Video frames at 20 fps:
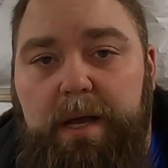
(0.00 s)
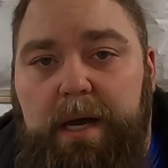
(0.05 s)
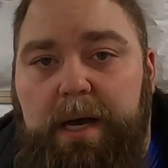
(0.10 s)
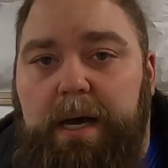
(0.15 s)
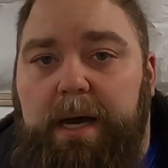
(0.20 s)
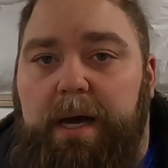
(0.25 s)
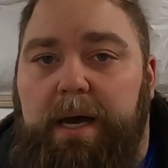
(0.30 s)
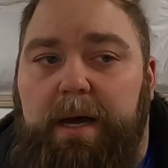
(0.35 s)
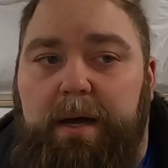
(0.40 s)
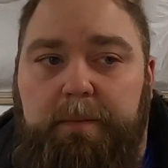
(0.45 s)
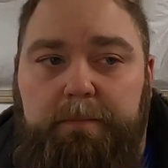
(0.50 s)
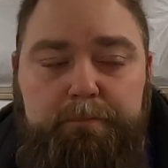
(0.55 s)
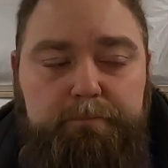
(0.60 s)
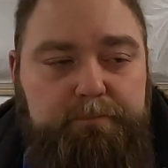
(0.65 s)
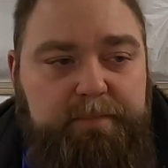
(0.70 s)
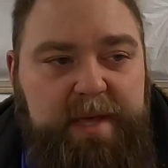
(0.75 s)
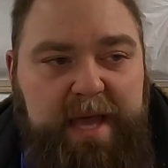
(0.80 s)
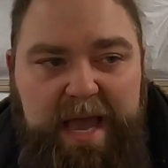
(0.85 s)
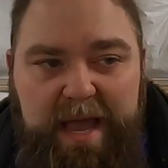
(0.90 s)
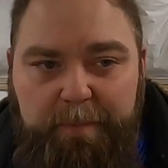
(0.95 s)

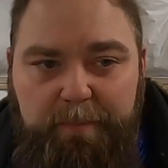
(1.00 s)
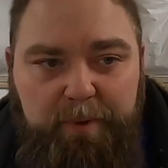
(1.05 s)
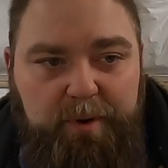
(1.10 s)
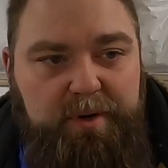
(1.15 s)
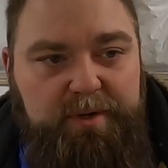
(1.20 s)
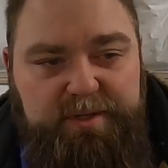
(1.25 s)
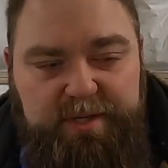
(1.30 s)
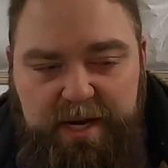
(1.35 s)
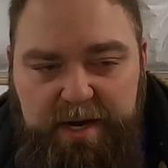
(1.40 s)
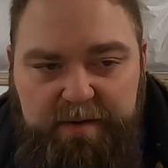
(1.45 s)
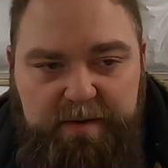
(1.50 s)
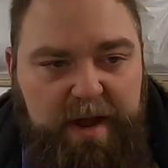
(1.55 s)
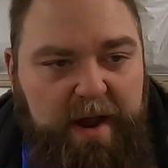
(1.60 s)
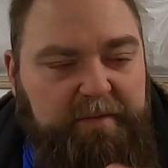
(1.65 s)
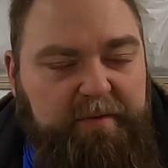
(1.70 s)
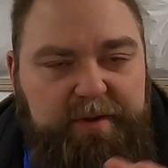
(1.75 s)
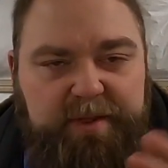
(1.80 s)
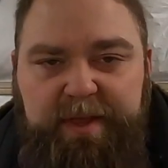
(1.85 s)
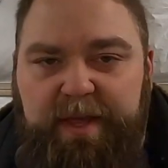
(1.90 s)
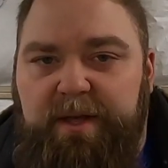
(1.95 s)
Campers and
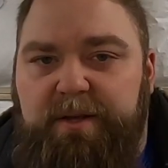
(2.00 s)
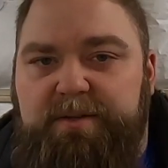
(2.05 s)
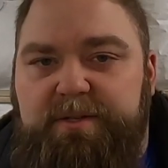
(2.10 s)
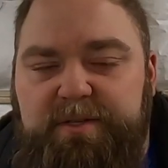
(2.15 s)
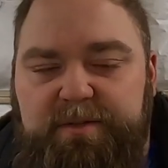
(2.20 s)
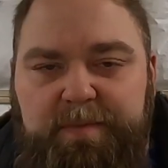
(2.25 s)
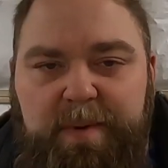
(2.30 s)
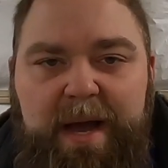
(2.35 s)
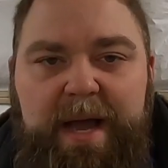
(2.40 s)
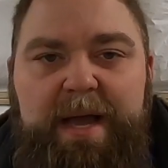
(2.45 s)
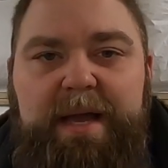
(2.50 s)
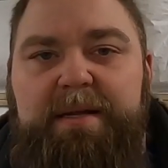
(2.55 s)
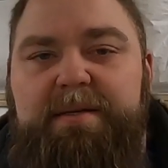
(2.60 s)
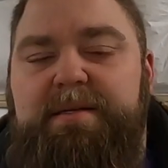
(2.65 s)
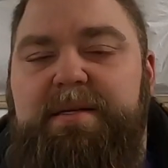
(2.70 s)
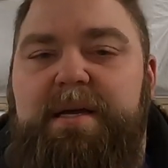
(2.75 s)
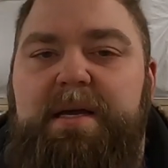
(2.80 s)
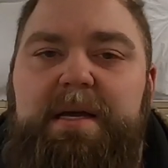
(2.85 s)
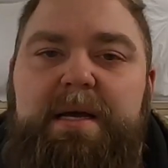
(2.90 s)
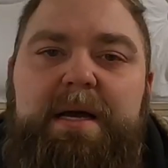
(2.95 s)
everything else is by
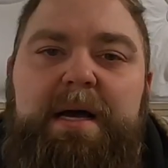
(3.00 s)
it.